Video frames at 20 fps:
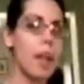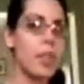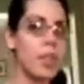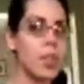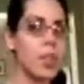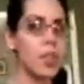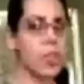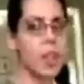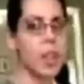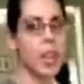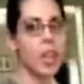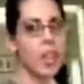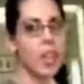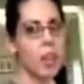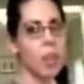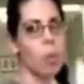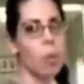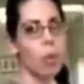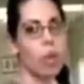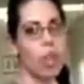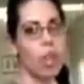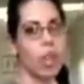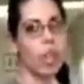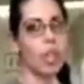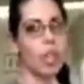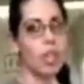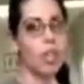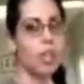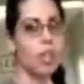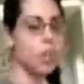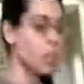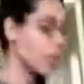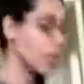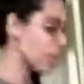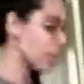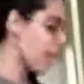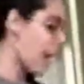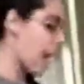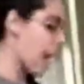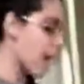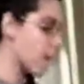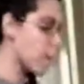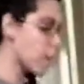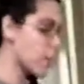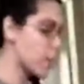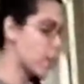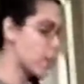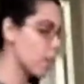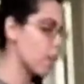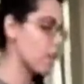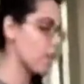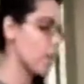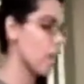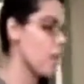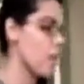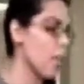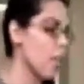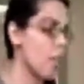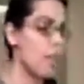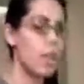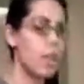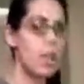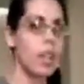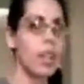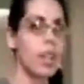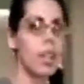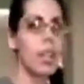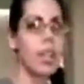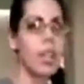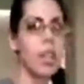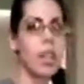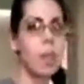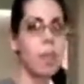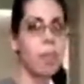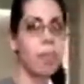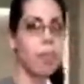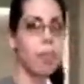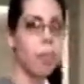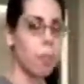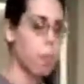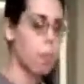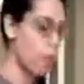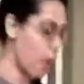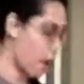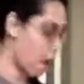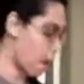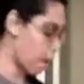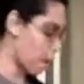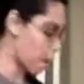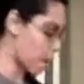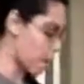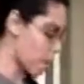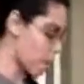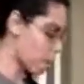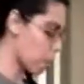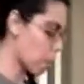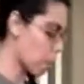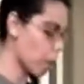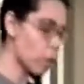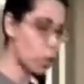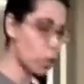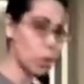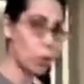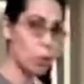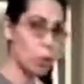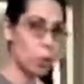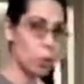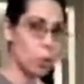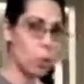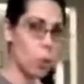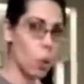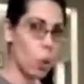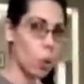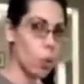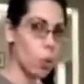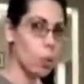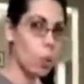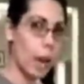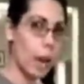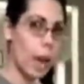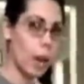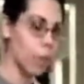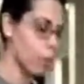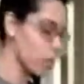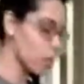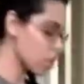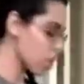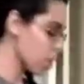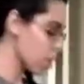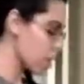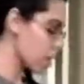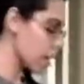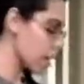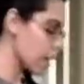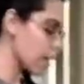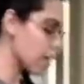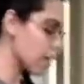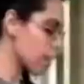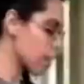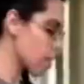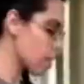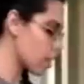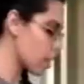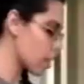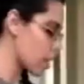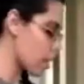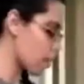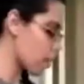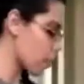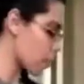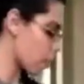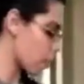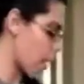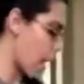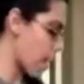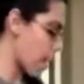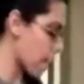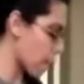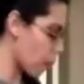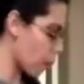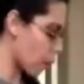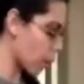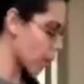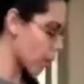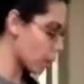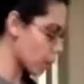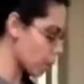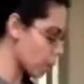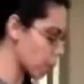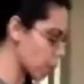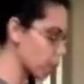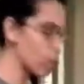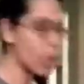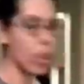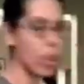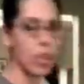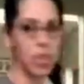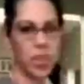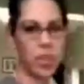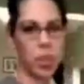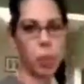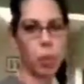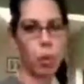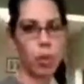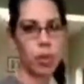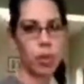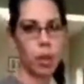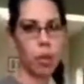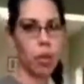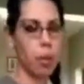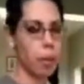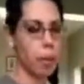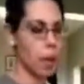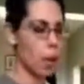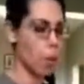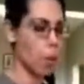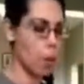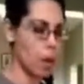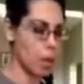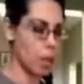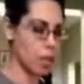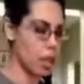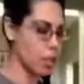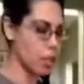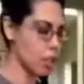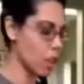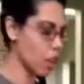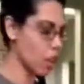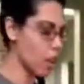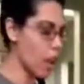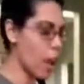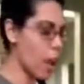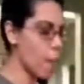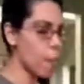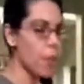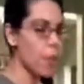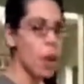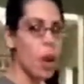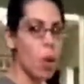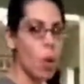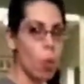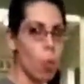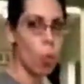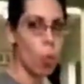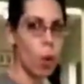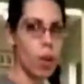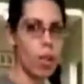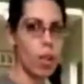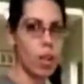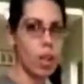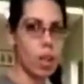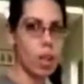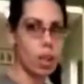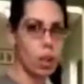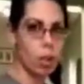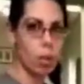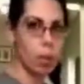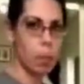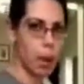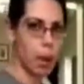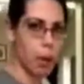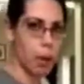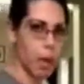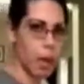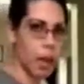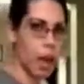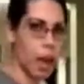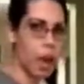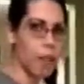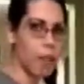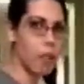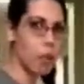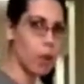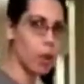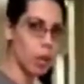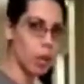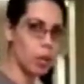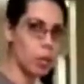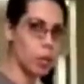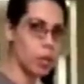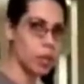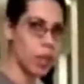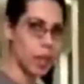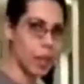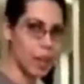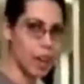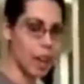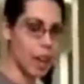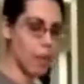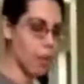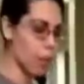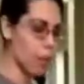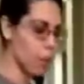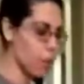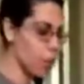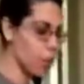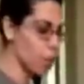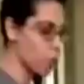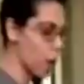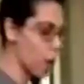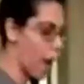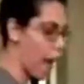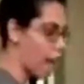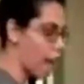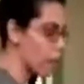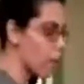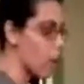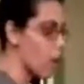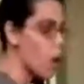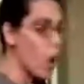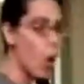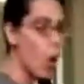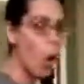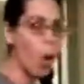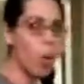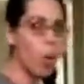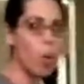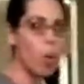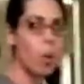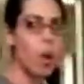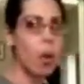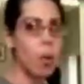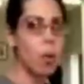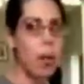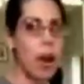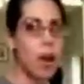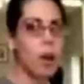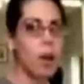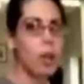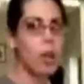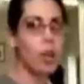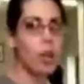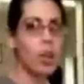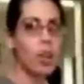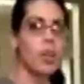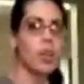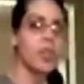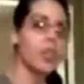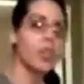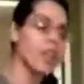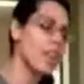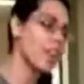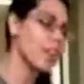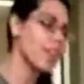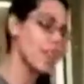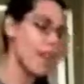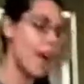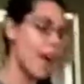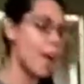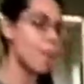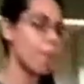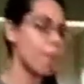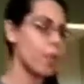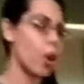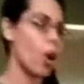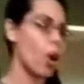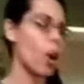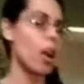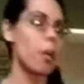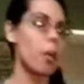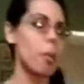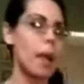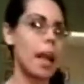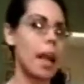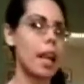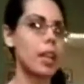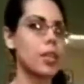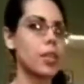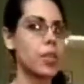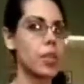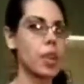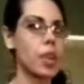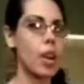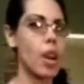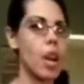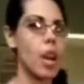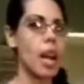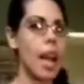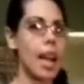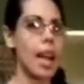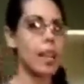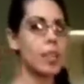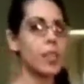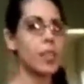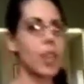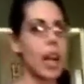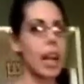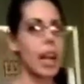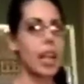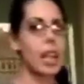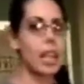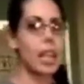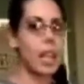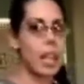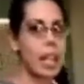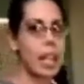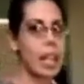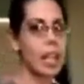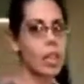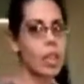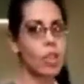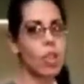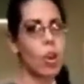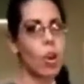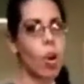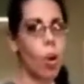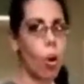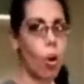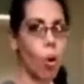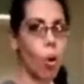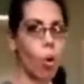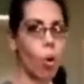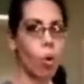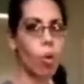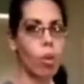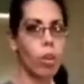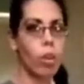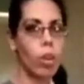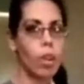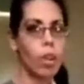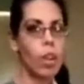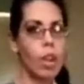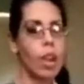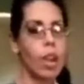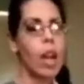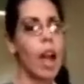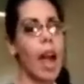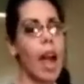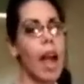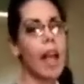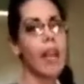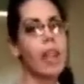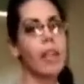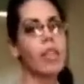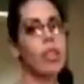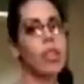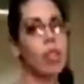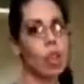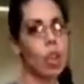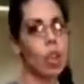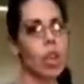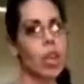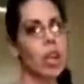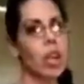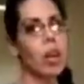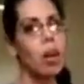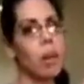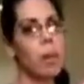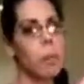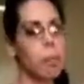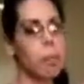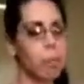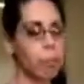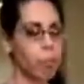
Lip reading: paste is done, then we're going to dab the pork shoulder all around, leaving the fat part. You want to see more of the flip. I don't want to touch it yet. With a little paring knife or a little steak knife, if you have, all the way around, and you want to stick that garlic paste inside each hole, and you're going to